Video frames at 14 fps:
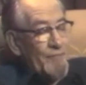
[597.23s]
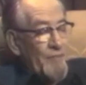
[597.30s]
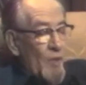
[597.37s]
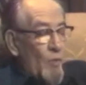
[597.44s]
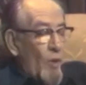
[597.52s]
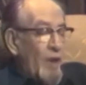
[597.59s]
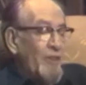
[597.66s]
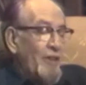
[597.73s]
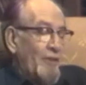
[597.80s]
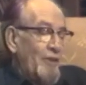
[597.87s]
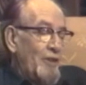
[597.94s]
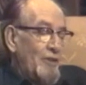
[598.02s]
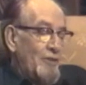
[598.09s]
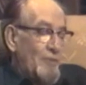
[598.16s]
One thing
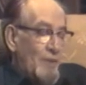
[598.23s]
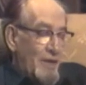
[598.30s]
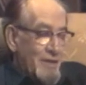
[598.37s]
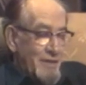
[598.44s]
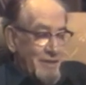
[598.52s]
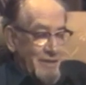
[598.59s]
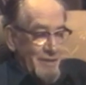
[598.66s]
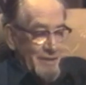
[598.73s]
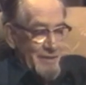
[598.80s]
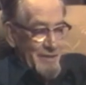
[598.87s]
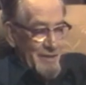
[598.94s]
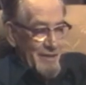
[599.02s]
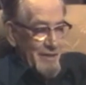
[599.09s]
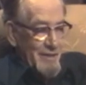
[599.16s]
we knew was
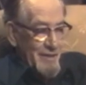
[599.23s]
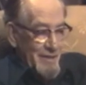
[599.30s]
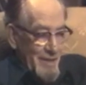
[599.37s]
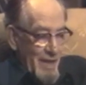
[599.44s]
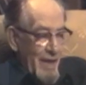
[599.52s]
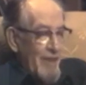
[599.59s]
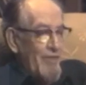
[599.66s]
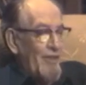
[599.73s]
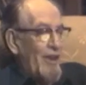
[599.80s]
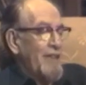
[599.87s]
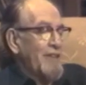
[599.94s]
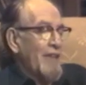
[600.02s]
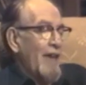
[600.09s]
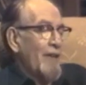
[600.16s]
that anything
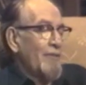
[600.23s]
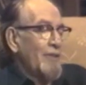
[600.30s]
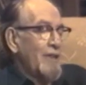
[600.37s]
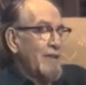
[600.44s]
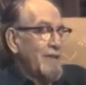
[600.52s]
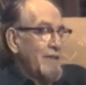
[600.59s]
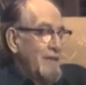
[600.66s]
like that would